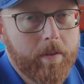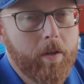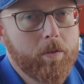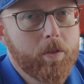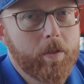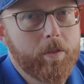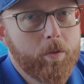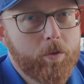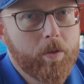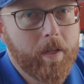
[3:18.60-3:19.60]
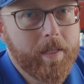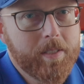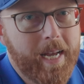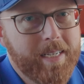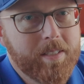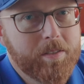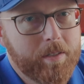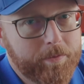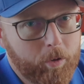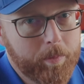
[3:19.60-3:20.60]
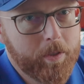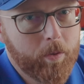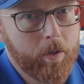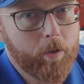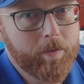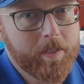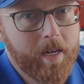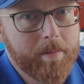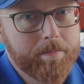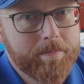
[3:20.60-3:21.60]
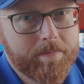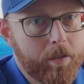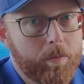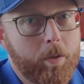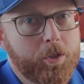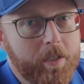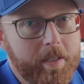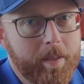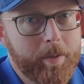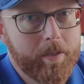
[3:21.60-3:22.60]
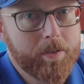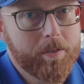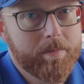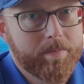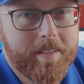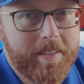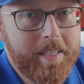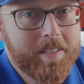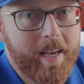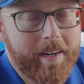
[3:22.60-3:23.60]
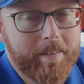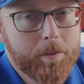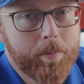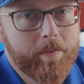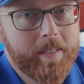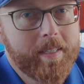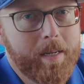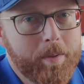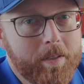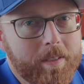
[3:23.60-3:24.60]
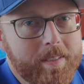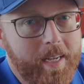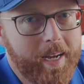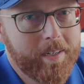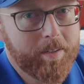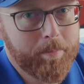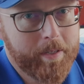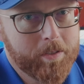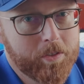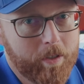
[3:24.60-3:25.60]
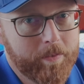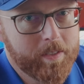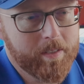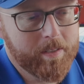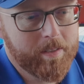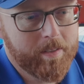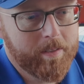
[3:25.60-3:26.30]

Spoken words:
They also can neutralize acids that form in the oil over time. Corrosion inhibitors. These additives prevent chemical attack on metal surfaces.